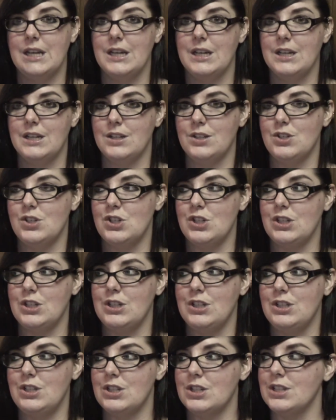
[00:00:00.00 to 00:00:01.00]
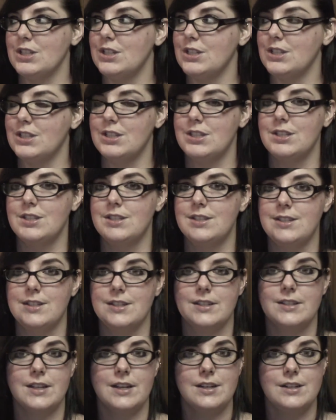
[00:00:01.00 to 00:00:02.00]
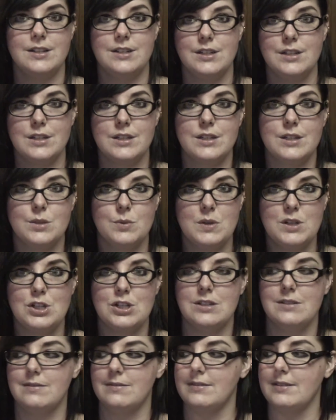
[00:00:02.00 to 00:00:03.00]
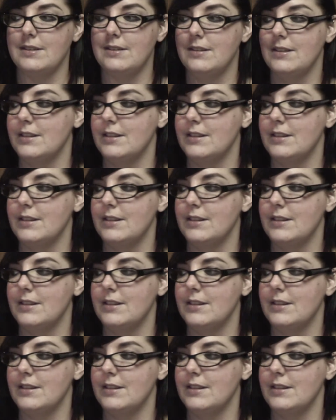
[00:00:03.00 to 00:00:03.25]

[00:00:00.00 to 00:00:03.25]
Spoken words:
and she just decided to switch it in